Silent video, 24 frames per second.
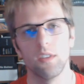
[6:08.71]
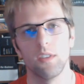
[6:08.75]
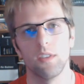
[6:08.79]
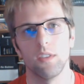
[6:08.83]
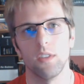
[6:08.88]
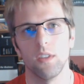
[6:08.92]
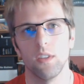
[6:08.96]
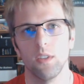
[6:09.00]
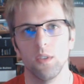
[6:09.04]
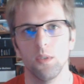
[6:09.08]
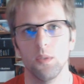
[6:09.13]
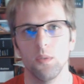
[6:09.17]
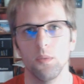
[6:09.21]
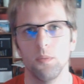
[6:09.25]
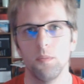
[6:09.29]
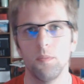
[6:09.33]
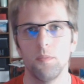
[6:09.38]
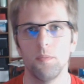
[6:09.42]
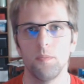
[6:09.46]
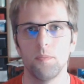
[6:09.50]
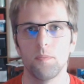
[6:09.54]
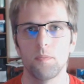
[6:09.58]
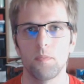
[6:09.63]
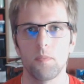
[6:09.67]
so
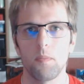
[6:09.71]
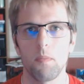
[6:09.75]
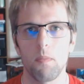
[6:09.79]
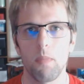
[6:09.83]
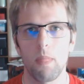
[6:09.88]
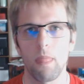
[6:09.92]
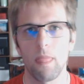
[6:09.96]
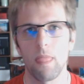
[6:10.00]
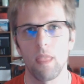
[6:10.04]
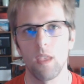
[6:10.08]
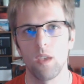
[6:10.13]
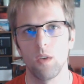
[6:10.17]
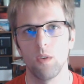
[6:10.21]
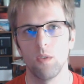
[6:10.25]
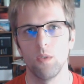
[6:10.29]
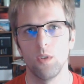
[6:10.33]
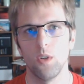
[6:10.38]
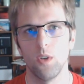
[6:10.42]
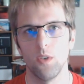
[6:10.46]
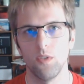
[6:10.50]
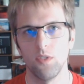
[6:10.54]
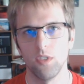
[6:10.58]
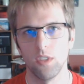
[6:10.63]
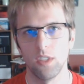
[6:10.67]

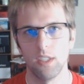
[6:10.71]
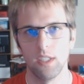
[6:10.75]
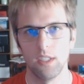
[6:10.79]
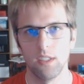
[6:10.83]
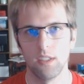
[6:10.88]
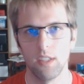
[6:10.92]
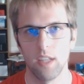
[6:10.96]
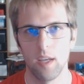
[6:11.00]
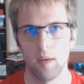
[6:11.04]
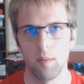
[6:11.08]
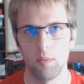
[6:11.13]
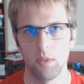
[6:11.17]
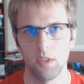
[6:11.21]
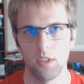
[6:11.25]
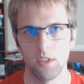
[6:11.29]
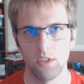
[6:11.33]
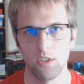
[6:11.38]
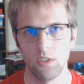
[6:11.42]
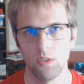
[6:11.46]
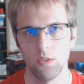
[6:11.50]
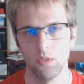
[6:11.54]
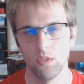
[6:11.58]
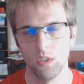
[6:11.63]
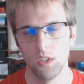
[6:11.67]
we'll hopefully get to that pretty
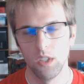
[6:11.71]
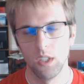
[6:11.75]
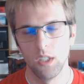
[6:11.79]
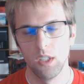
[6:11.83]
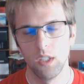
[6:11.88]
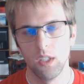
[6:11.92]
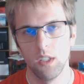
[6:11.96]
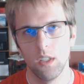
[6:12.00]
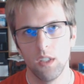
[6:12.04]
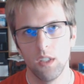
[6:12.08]
soon.